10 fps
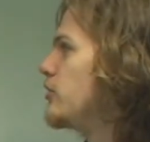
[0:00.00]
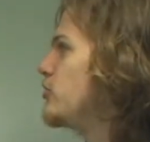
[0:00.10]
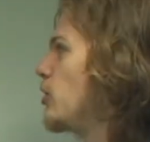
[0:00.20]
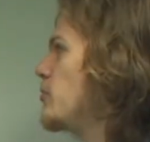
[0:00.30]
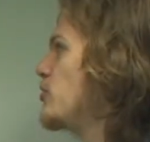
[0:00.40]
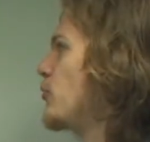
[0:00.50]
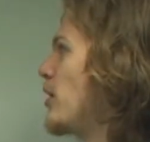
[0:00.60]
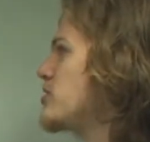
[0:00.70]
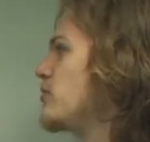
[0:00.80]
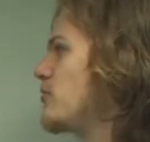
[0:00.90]
Determine the
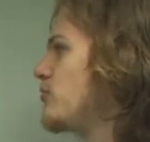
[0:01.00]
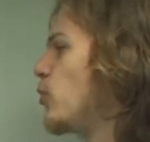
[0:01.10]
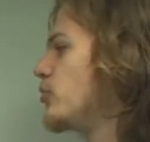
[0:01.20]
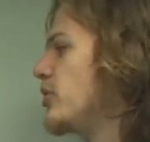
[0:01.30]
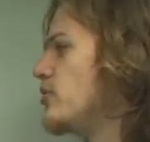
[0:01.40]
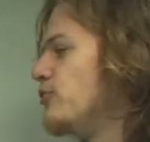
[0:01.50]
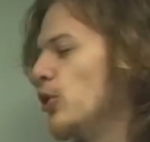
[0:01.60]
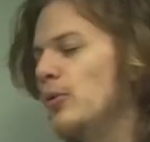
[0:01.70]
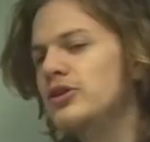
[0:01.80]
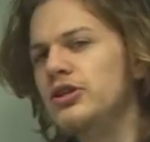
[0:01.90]
direction of the force in the
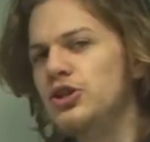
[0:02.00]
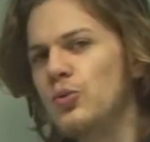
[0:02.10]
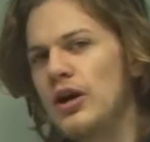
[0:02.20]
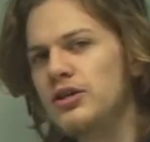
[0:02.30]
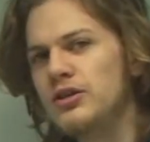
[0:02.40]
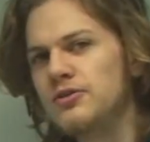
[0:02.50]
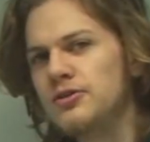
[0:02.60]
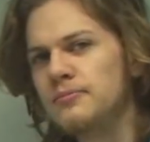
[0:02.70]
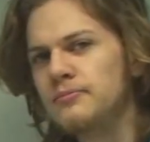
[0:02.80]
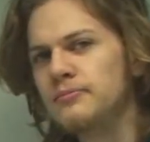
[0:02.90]
following
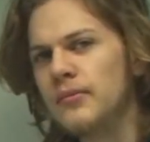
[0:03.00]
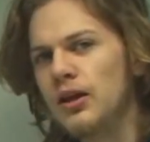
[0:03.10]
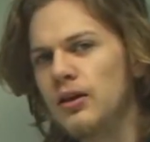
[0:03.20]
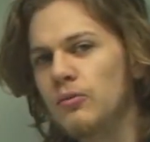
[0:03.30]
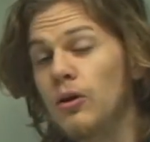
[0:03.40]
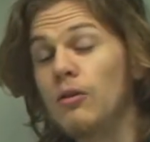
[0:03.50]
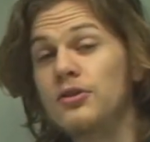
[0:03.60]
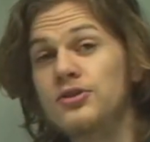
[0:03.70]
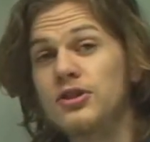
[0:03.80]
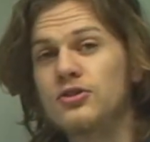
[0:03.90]
situations. Well,
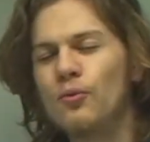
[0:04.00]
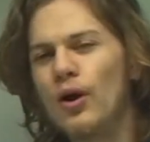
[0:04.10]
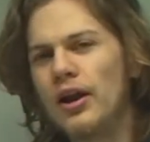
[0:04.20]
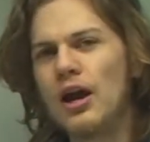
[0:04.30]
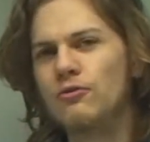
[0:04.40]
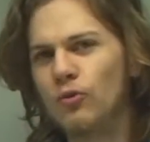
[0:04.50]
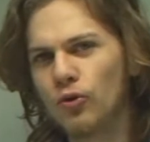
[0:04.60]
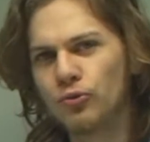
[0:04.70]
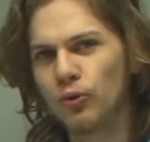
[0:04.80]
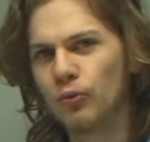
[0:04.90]
this is just the right hand
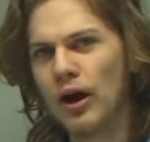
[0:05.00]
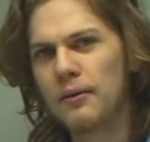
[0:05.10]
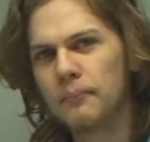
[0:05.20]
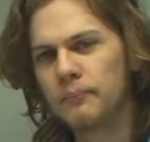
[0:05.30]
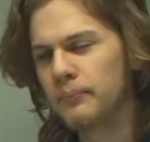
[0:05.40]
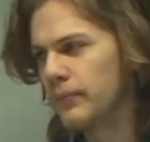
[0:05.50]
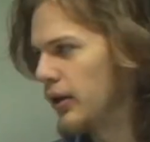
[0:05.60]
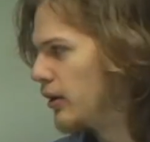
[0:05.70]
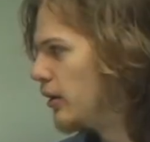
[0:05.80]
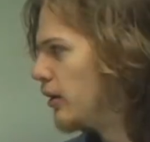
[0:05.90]
force rule, right?
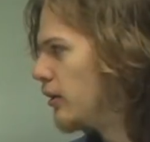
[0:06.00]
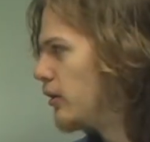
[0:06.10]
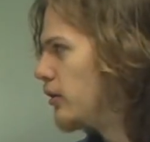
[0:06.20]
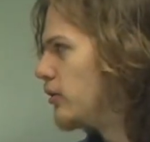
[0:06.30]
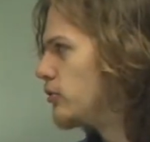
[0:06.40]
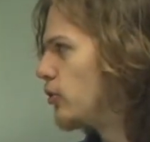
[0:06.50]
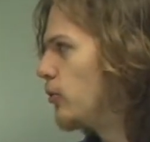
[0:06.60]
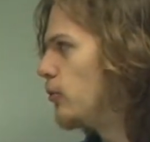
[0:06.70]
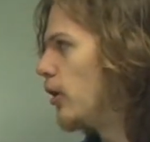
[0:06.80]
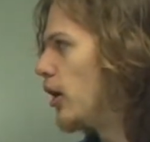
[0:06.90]

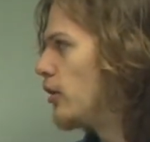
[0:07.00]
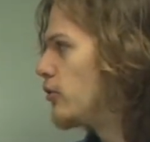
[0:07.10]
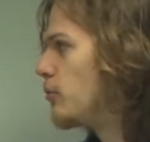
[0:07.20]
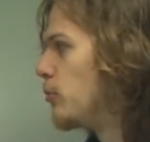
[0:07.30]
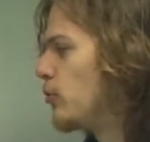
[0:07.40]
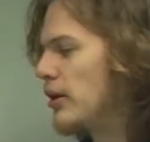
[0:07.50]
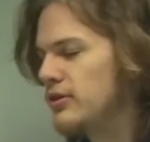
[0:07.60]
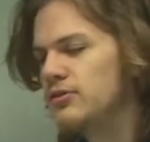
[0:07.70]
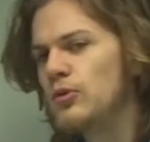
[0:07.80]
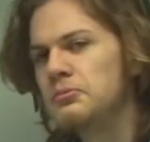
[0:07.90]
So the blue
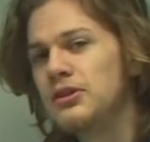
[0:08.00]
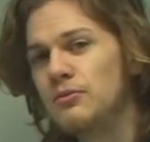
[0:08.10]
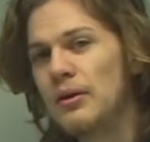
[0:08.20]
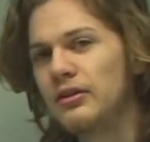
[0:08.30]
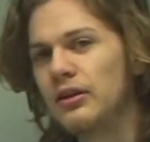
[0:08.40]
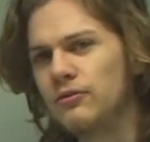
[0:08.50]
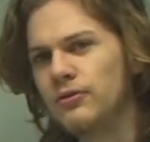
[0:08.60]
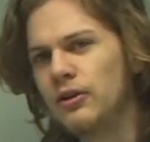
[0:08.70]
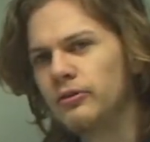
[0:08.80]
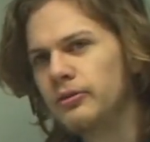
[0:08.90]
X's represent a magnetic
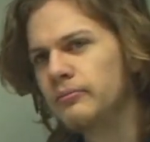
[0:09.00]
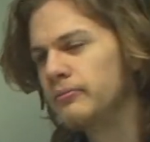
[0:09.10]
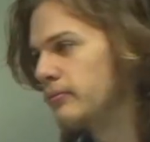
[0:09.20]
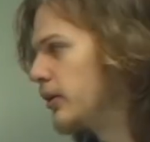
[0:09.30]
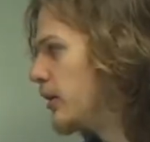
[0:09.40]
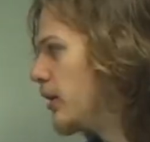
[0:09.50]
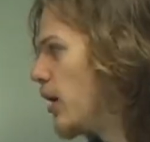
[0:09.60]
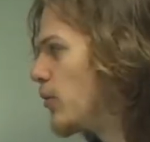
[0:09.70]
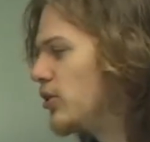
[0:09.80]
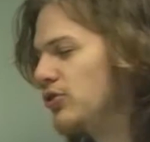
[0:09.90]
field,
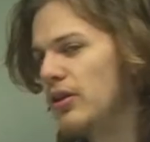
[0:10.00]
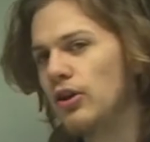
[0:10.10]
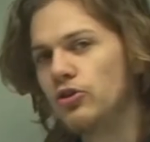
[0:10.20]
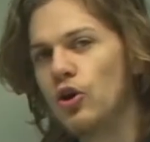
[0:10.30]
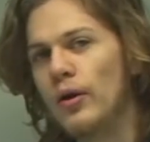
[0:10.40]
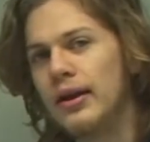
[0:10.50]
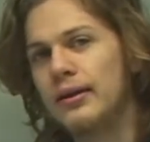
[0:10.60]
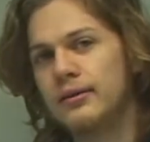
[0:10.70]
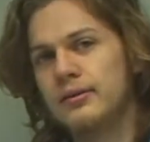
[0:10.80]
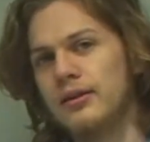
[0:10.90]
and we can see that it's
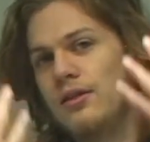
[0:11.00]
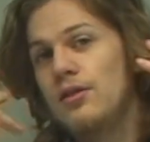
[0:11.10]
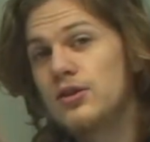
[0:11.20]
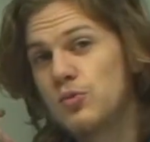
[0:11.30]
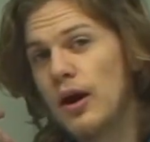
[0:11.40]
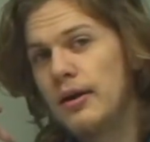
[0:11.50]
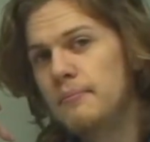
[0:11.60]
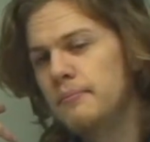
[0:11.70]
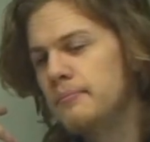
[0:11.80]
going this way.